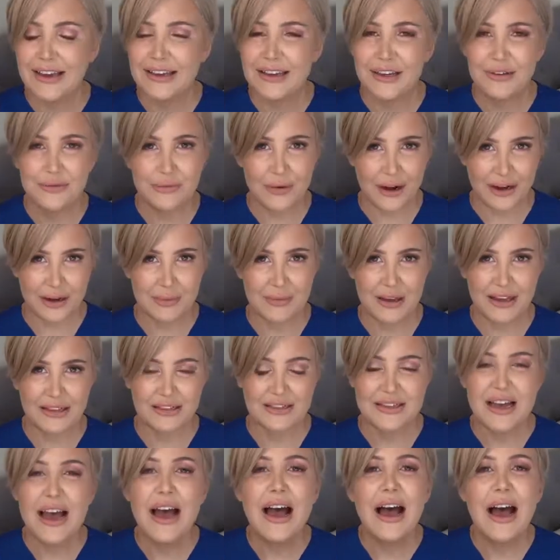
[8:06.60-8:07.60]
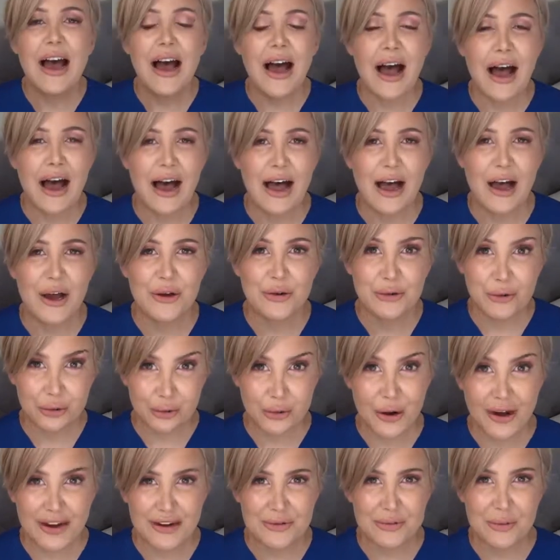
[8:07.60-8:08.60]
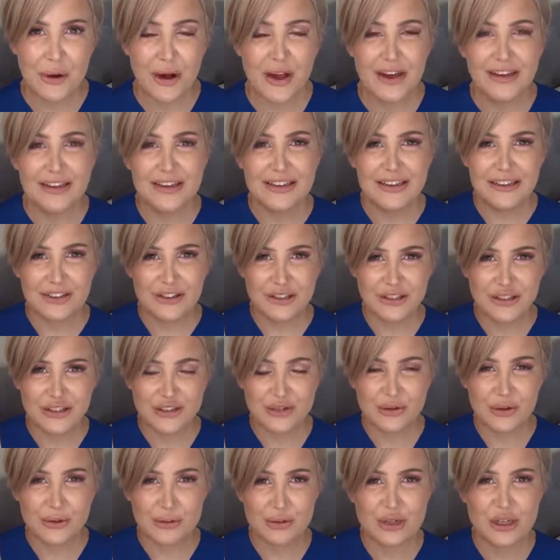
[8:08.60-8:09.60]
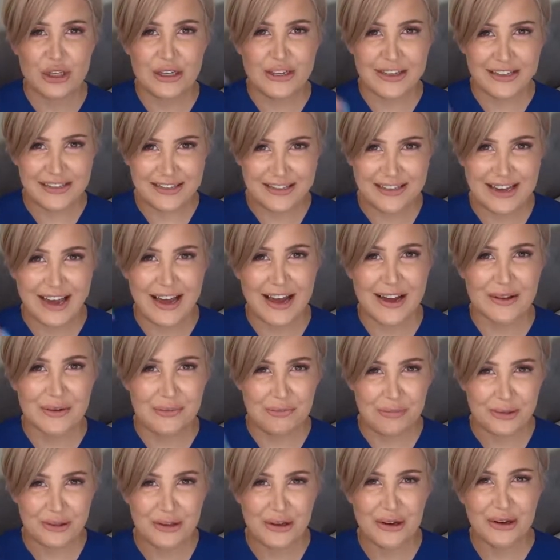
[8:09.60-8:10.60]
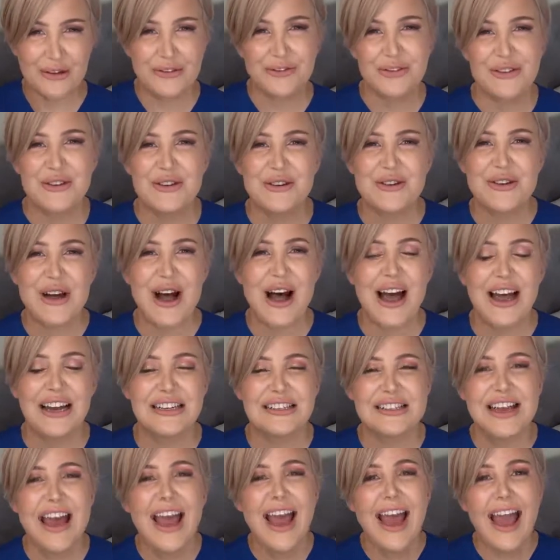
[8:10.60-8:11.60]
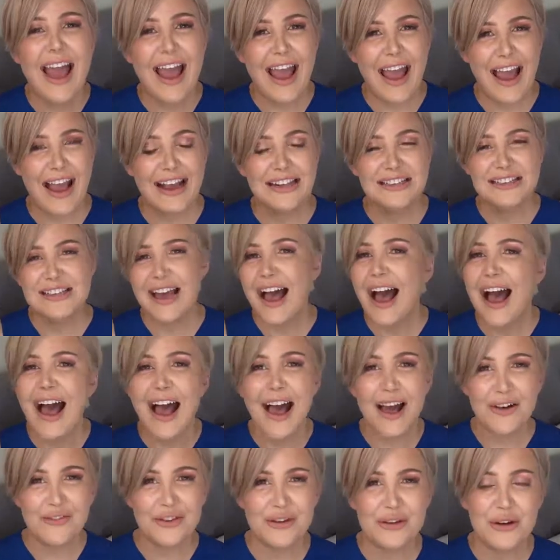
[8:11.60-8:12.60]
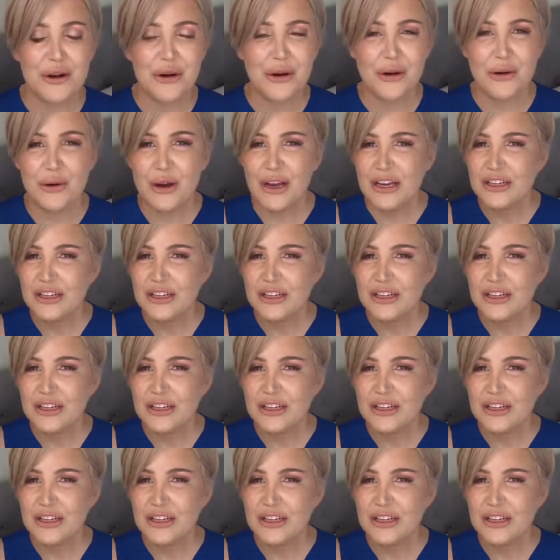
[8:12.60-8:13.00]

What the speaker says: can recommend a great one in the description down below for you guys, and have a go